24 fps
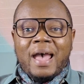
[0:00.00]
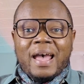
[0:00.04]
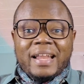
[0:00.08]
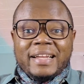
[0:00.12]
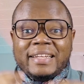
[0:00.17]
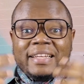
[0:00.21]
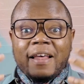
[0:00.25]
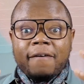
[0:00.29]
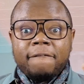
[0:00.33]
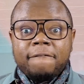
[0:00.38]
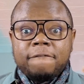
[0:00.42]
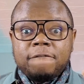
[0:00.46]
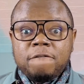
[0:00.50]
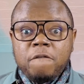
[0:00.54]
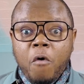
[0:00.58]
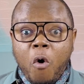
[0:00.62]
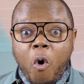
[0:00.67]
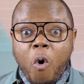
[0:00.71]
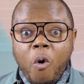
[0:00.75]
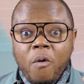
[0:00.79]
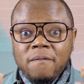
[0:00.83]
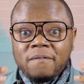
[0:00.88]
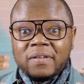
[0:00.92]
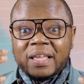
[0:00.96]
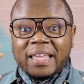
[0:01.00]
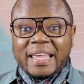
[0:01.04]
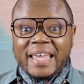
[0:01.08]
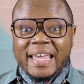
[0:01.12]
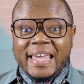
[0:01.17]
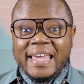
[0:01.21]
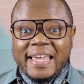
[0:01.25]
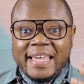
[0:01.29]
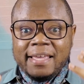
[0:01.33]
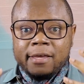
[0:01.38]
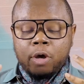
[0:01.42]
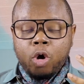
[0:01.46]
The fourth
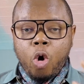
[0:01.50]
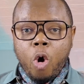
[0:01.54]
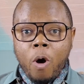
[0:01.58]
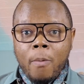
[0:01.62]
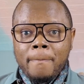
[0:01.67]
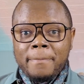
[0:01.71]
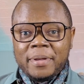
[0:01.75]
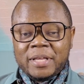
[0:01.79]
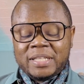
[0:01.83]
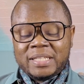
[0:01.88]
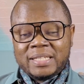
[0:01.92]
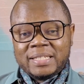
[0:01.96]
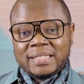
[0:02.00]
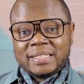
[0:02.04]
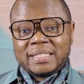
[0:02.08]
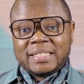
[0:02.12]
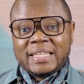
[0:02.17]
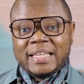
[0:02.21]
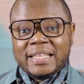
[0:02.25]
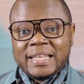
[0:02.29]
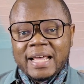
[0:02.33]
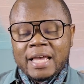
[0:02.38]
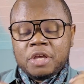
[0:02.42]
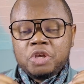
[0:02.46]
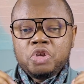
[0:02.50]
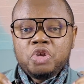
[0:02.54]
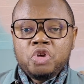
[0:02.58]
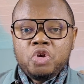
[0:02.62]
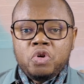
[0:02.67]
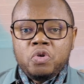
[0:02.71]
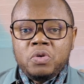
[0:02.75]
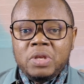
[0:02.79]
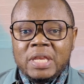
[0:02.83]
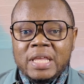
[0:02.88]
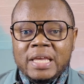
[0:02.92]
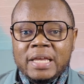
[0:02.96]
key competency that
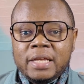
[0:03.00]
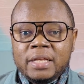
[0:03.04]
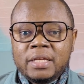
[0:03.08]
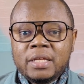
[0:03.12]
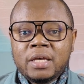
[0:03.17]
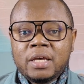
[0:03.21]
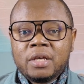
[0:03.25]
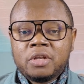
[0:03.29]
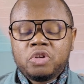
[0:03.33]
you need